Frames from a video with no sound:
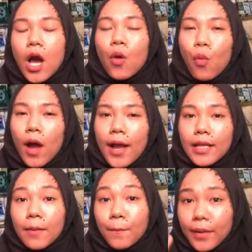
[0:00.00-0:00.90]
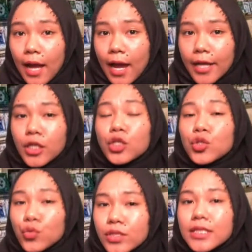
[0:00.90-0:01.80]
while plants
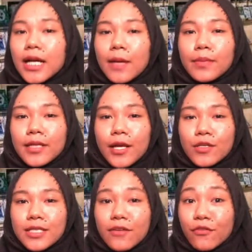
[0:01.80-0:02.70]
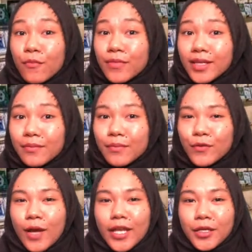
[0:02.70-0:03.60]
use the carbon dioxide from them to
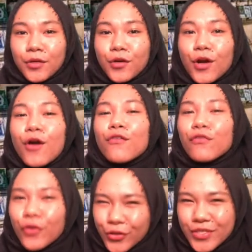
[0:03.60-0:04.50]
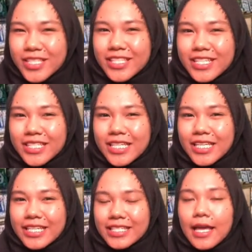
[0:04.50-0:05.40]
undergo
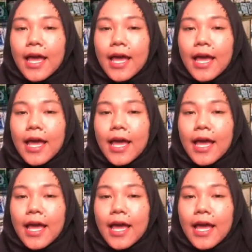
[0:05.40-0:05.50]
photosynthesis.